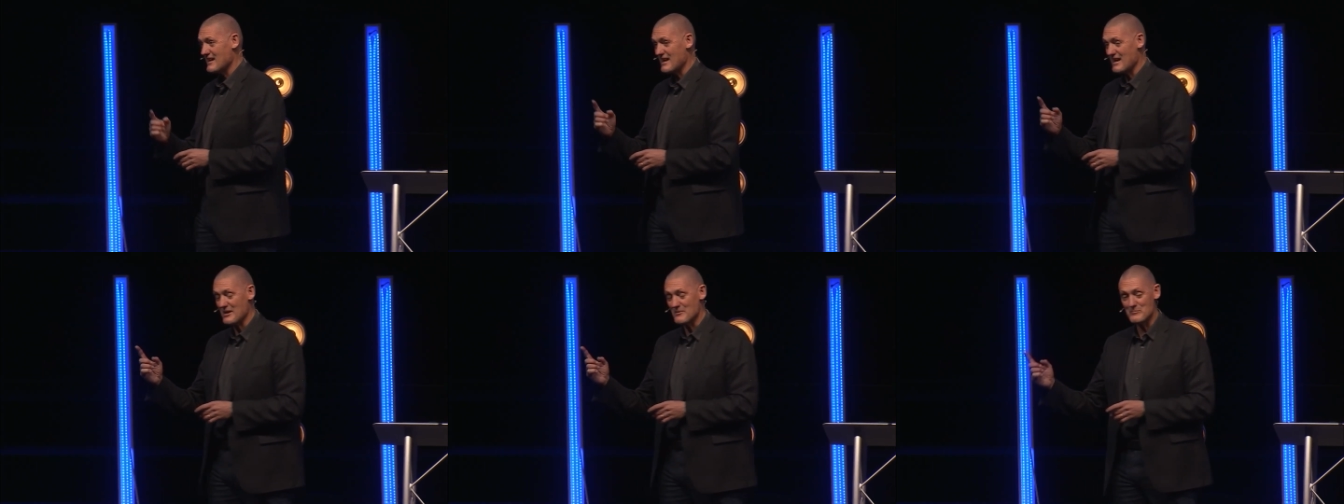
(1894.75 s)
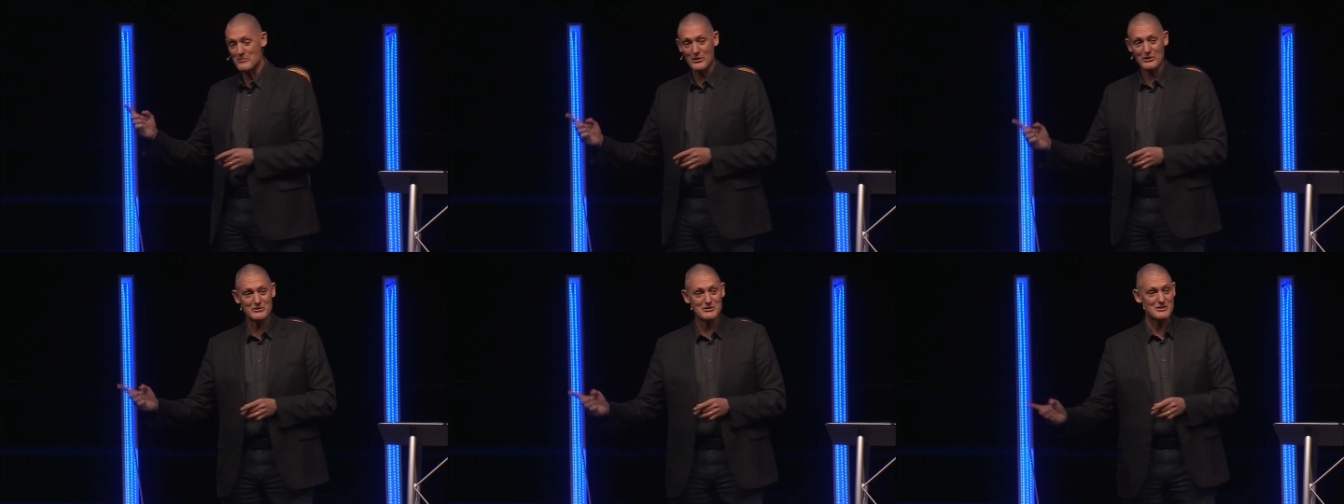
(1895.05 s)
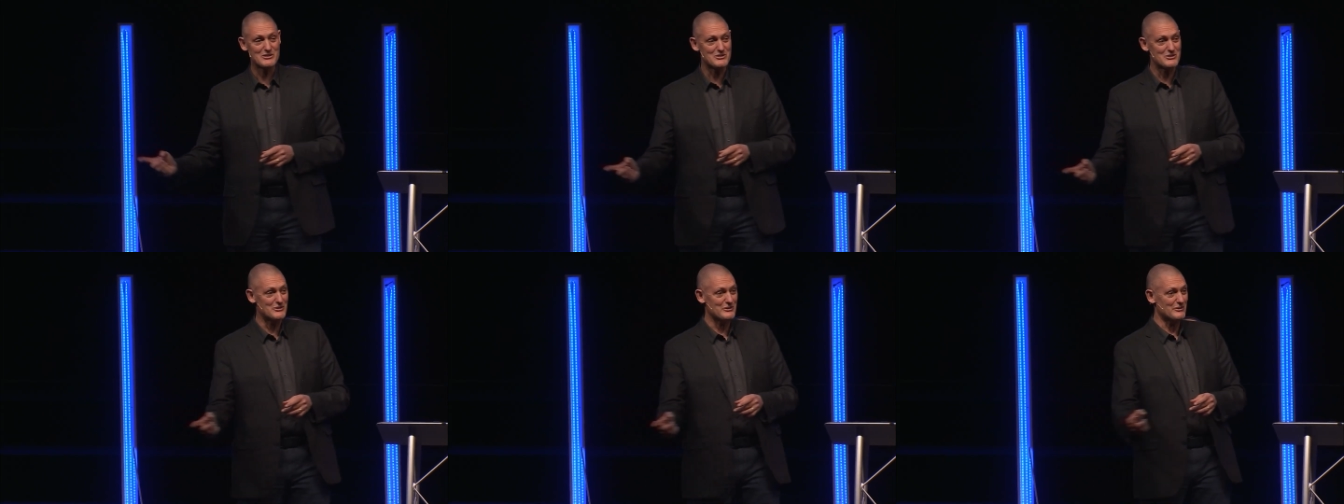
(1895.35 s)
A
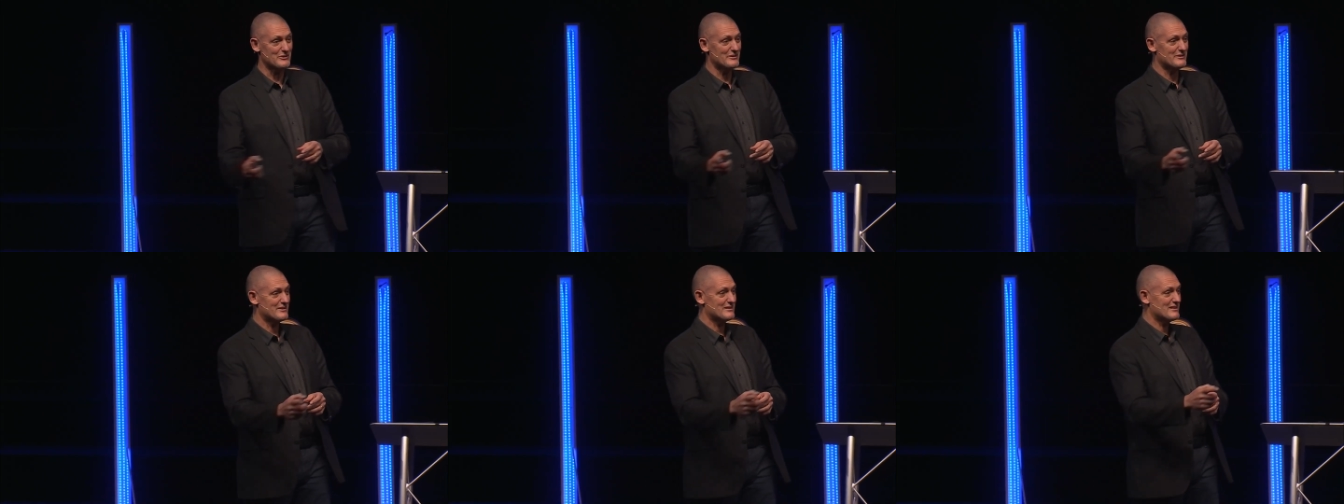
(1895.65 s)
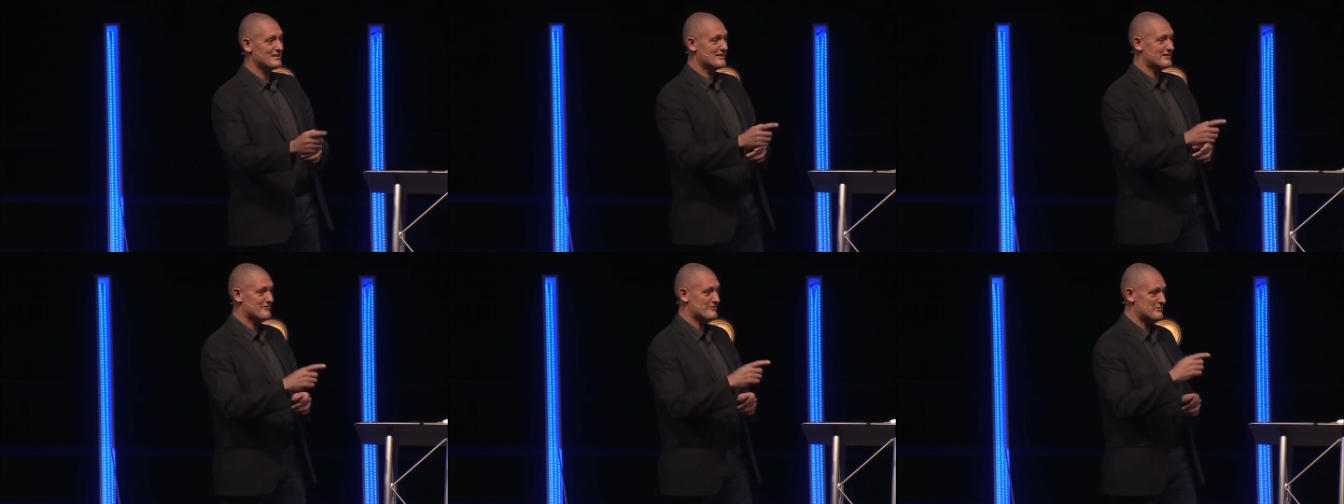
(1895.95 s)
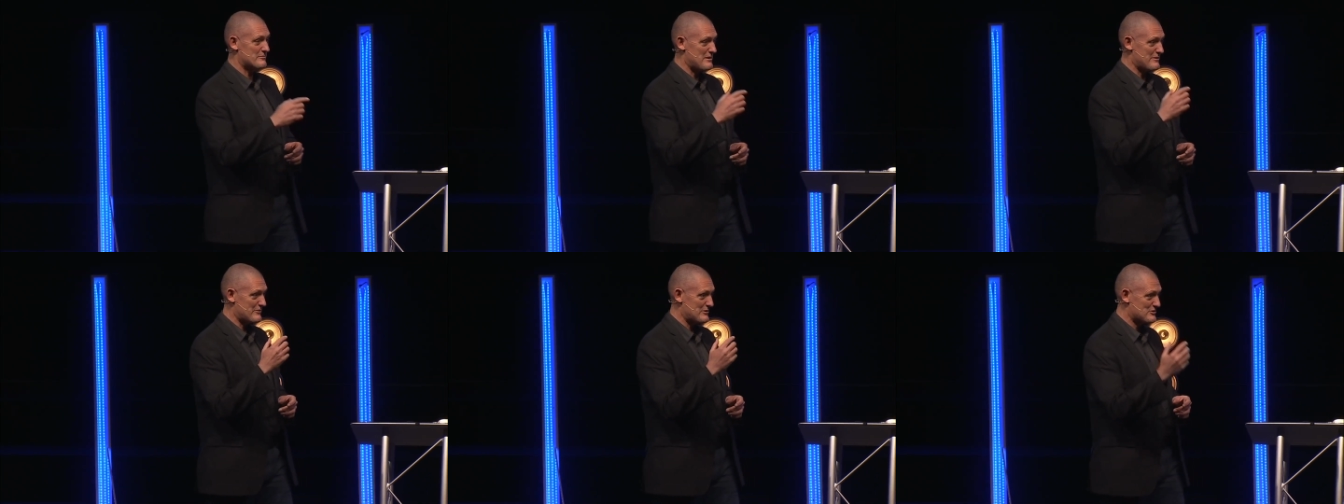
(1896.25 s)
multitude
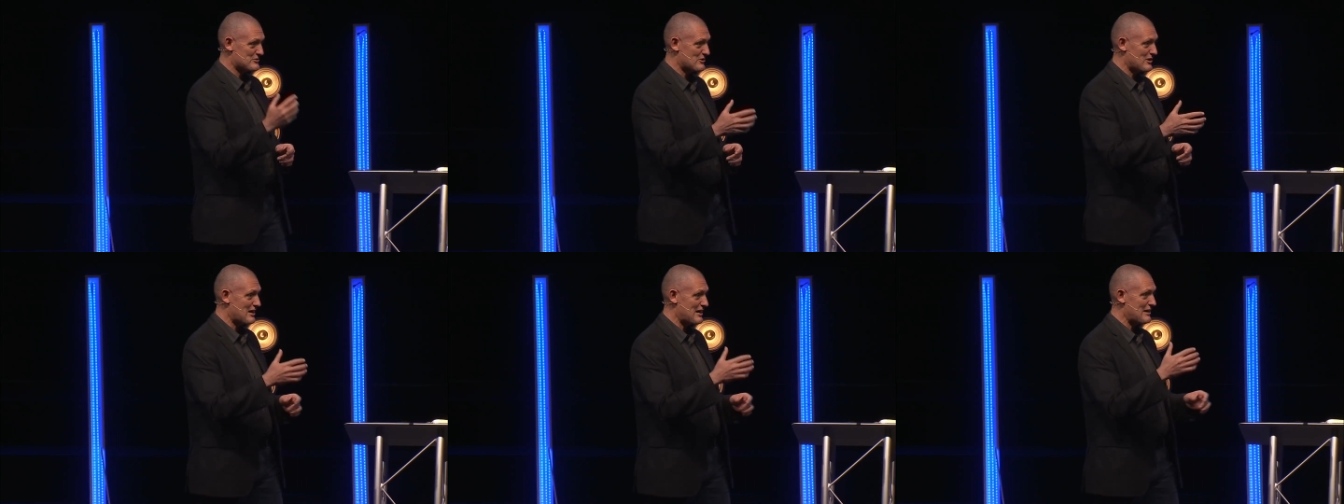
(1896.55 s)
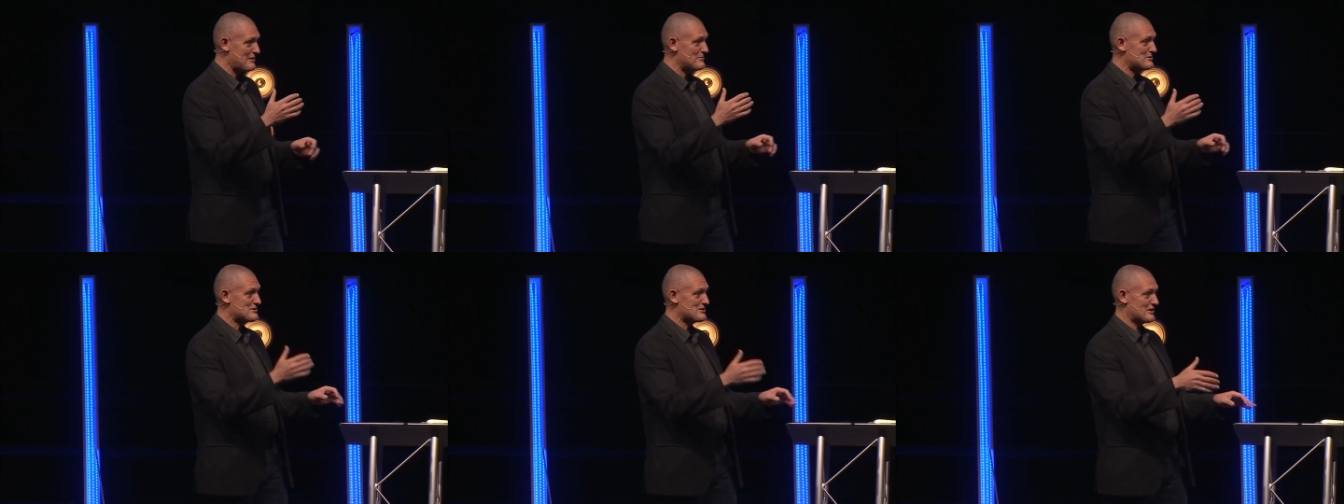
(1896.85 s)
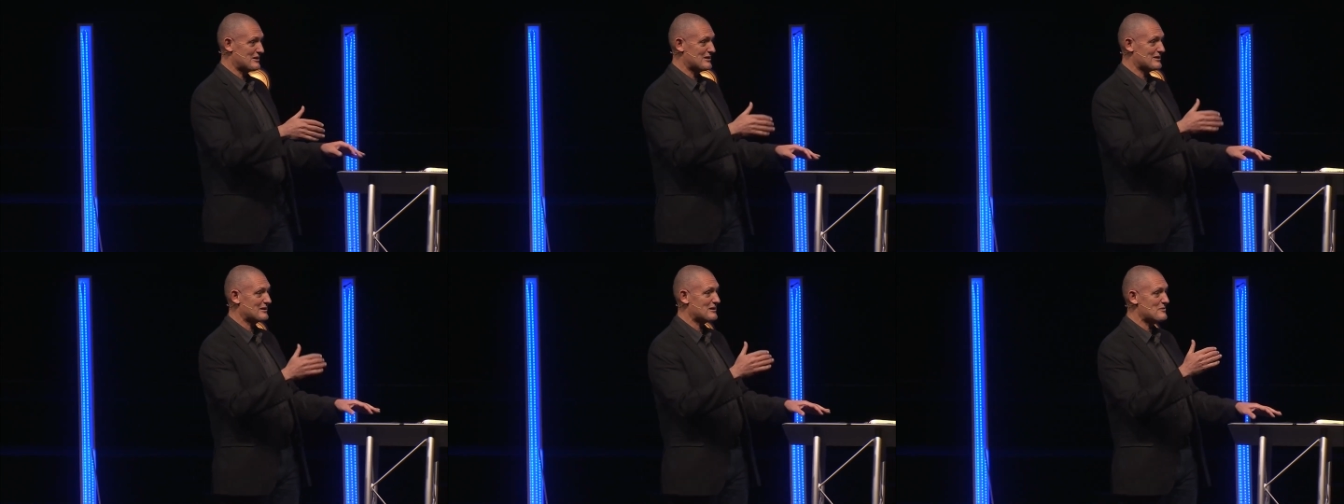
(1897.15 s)
from every tribe,
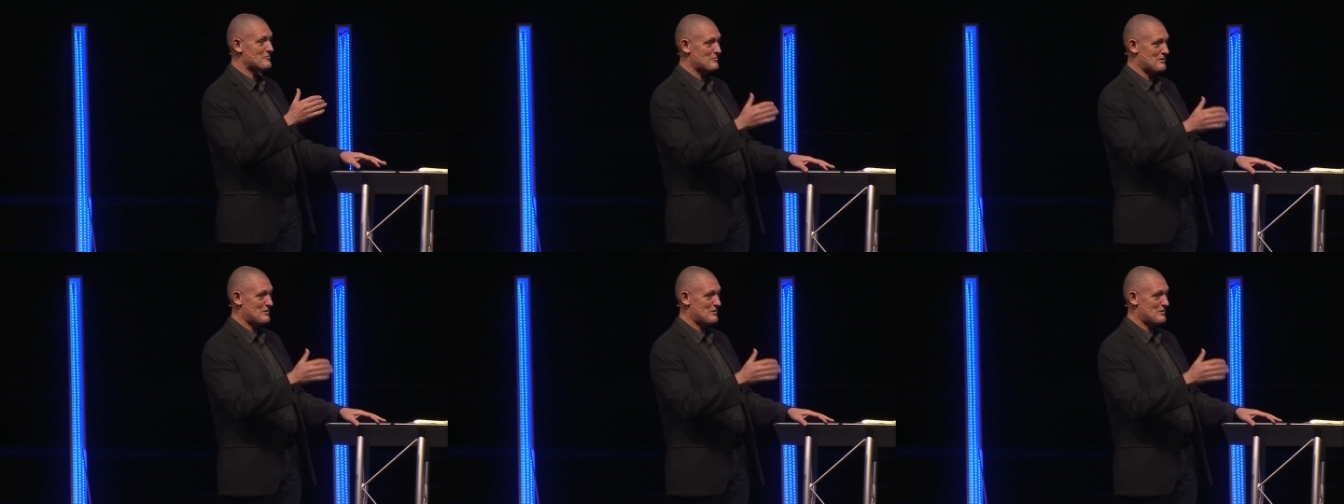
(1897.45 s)
tongue,